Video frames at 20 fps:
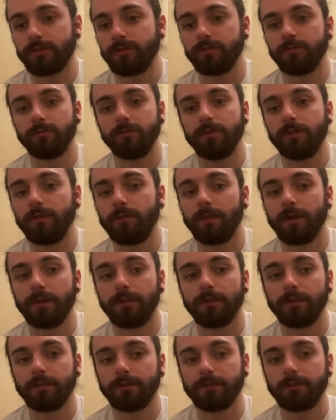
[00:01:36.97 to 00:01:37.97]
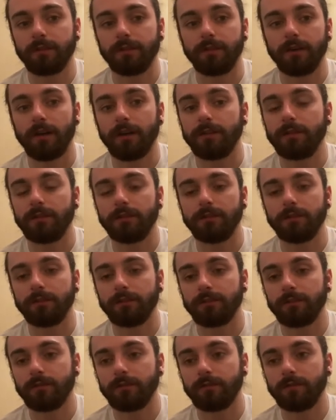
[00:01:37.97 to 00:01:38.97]
as wee reminders to ideas
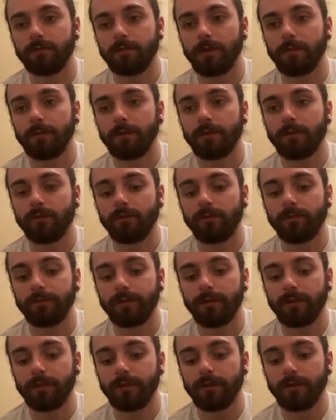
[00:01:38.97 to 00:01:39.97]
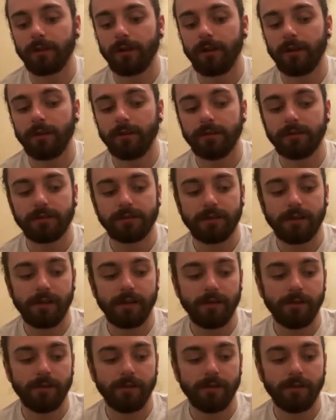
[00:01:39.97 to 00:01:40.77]
that have maybe cropped into your heads,